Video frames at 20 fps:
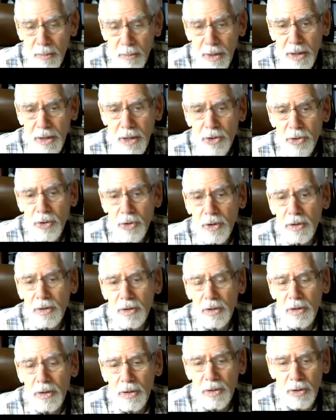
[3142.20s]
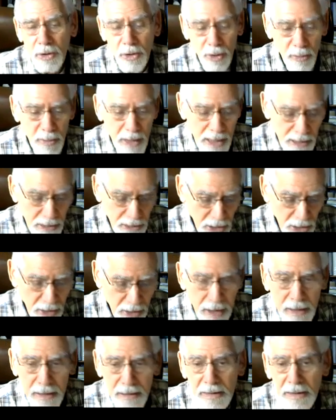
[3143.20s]
Because
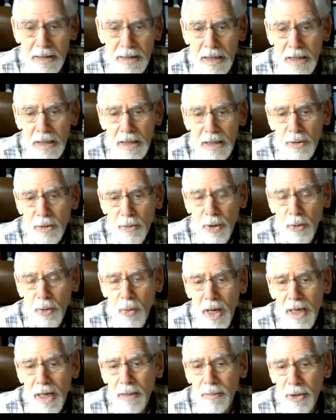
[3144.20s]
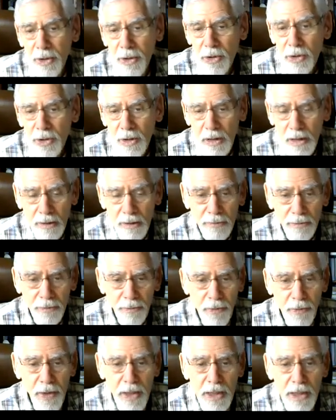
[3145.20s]
humanitarian requirements of
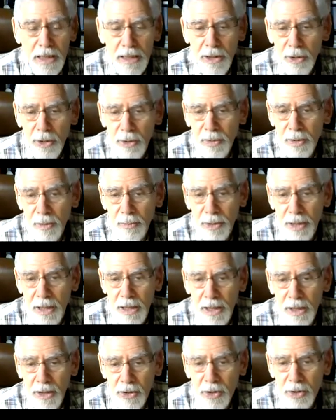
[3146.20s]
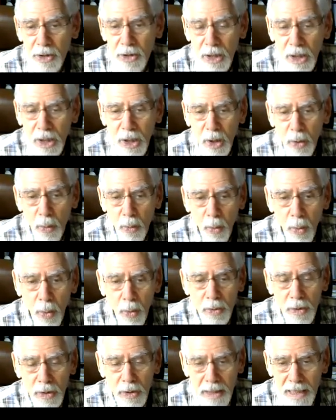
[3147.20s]
thinking human beings
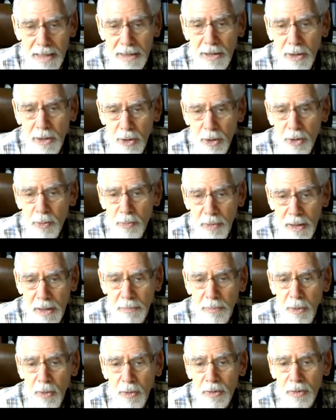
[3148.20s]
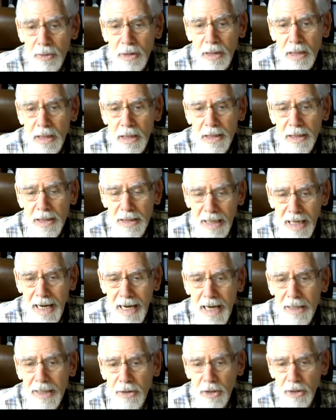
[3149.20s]
won't let those people
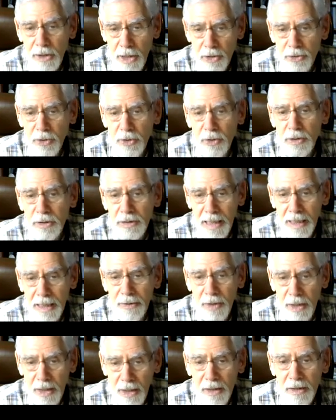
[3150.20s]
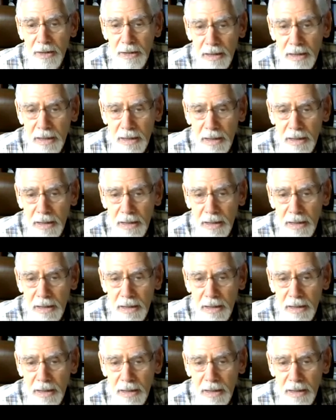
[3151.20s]
die in the desert down there